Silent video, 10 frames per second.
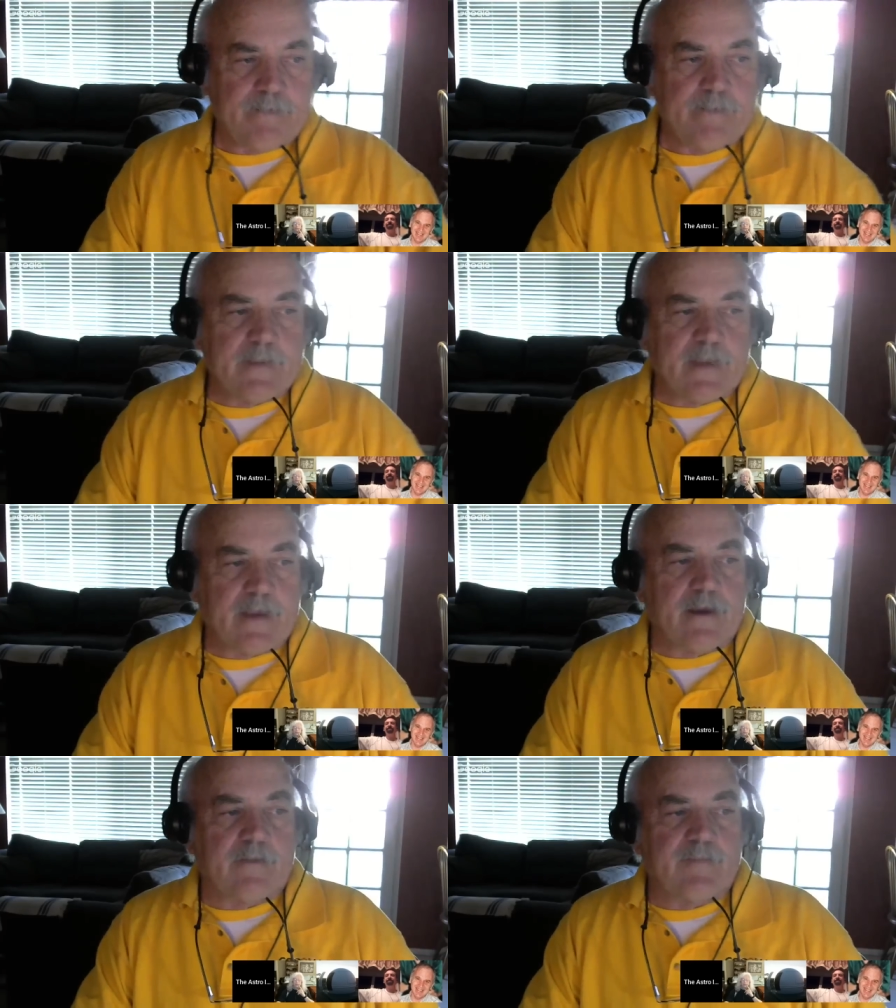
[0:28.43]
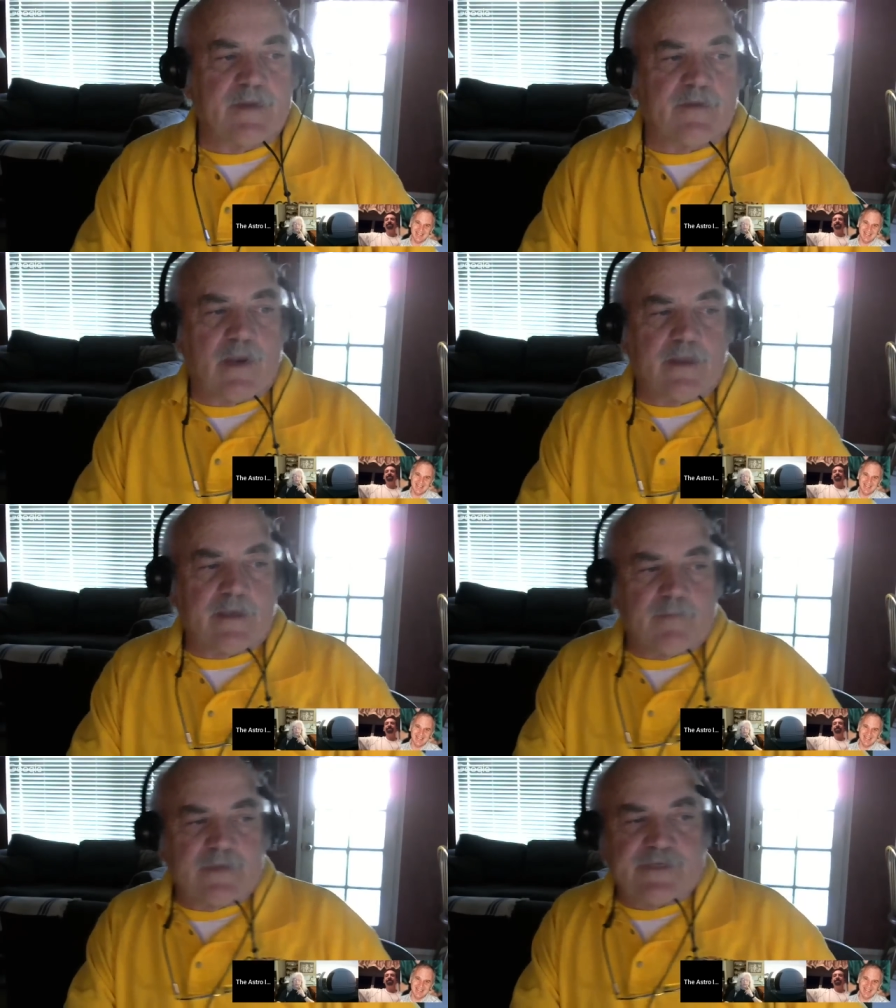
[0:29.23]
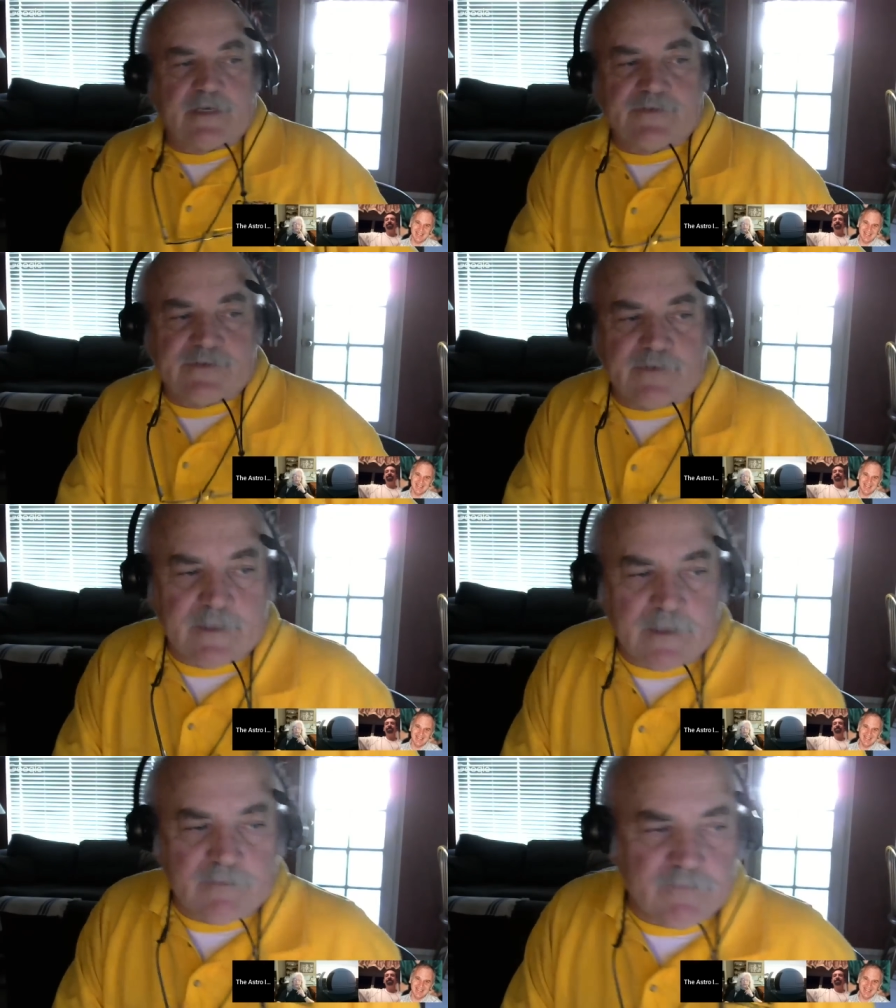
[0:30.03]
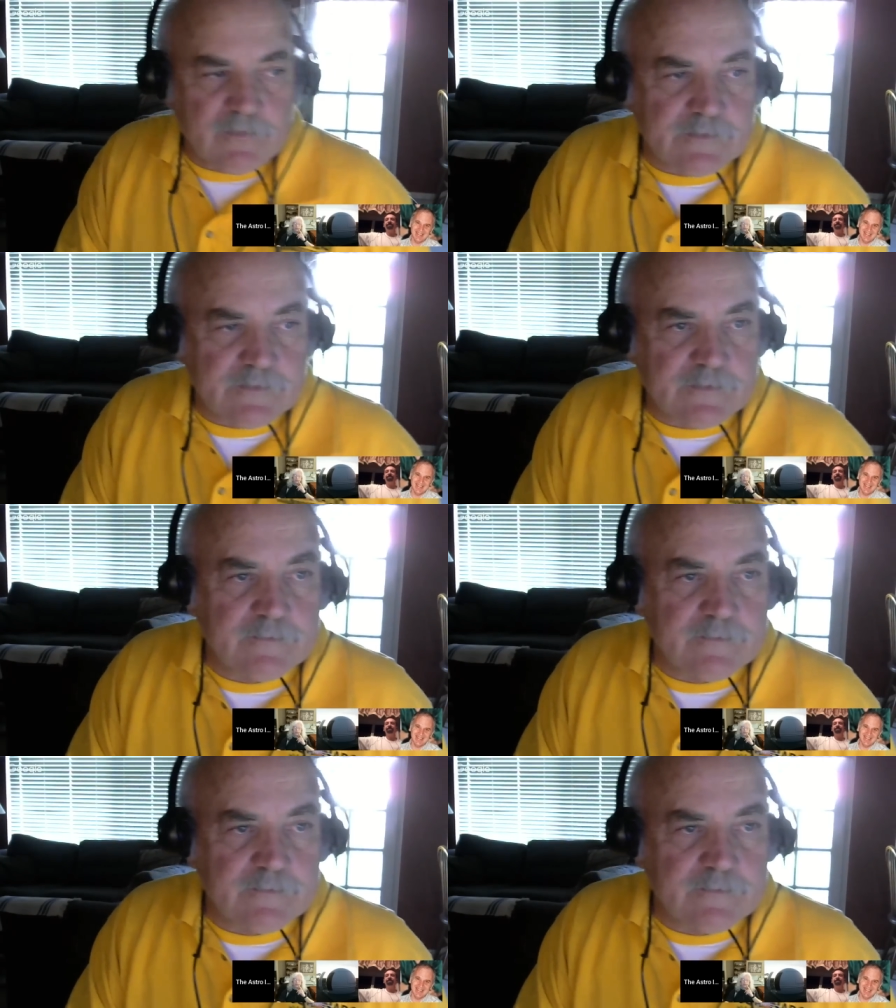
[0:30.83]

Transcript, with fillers: Hang on a minute while I get my sound straightened out, folks.